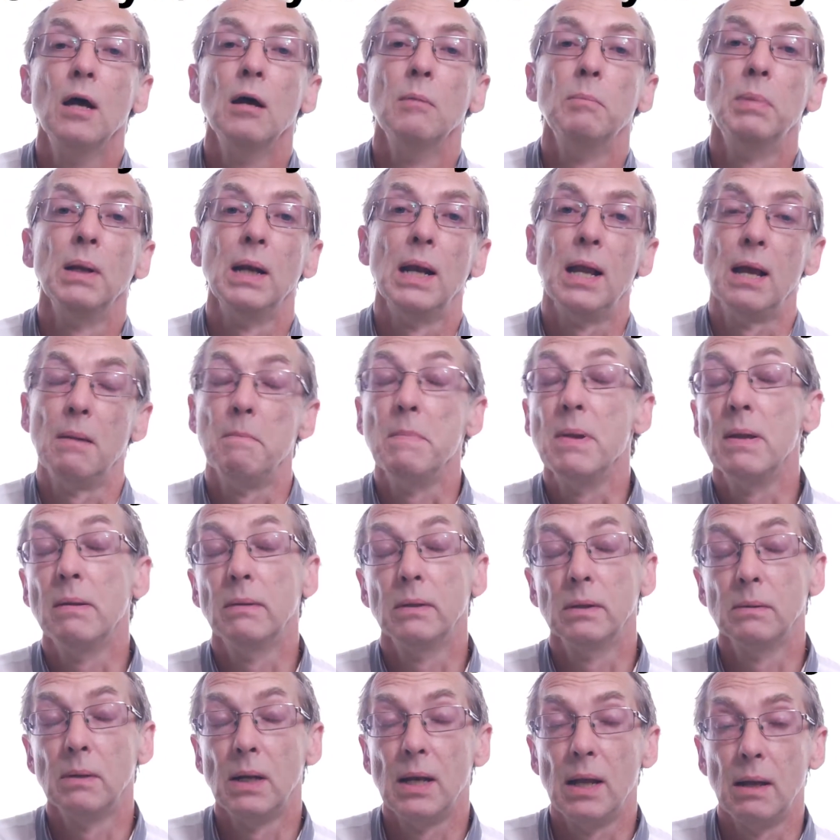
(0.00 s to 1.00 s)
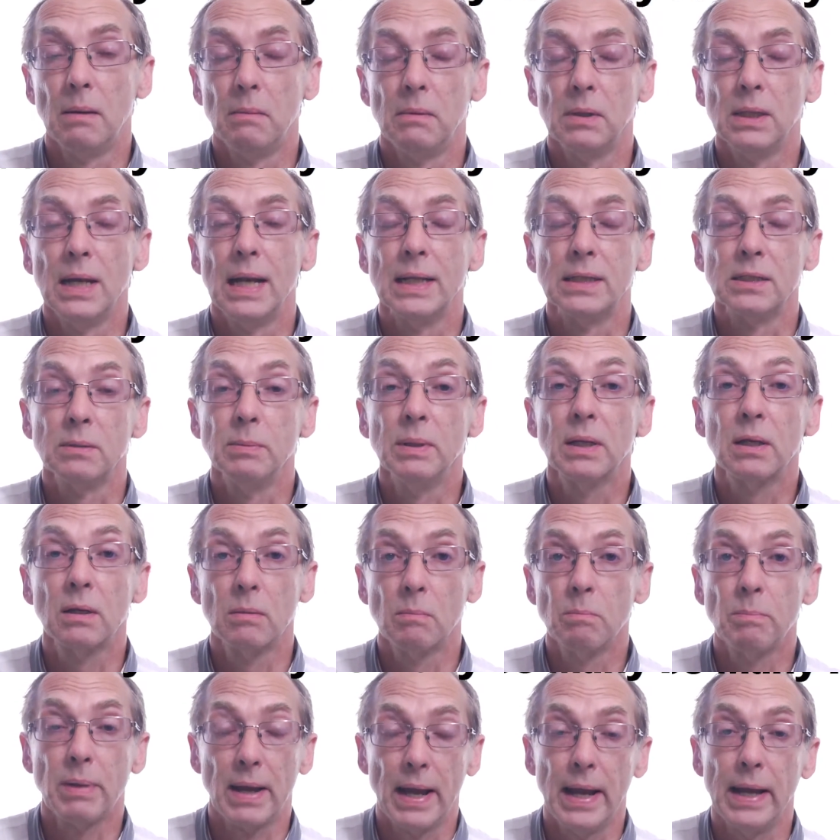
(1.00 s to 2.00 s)
but lets me
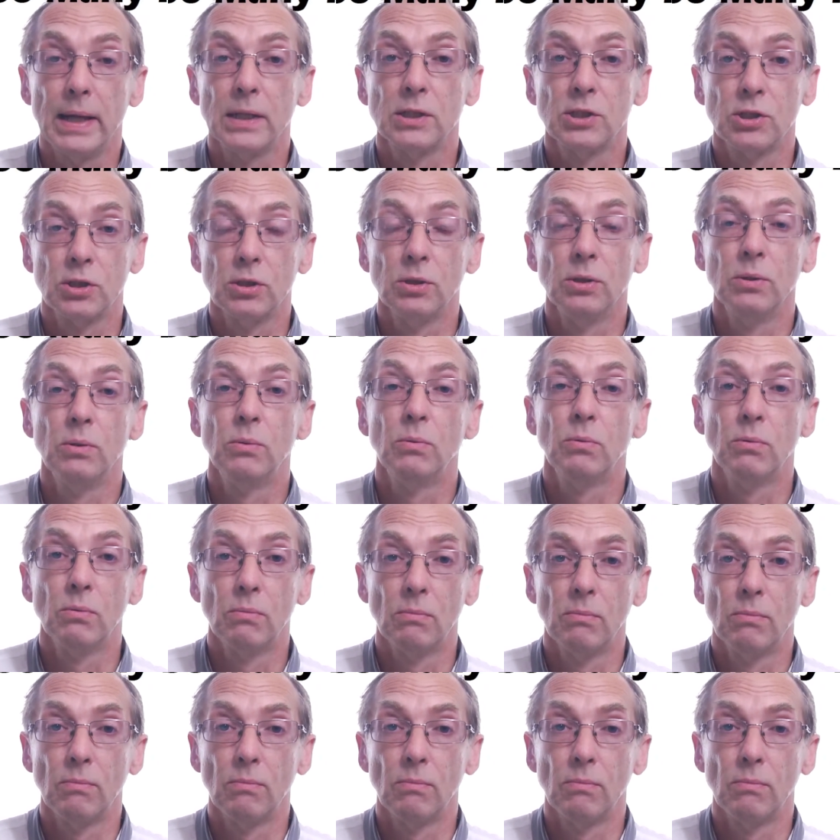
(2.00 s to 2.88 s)
compare to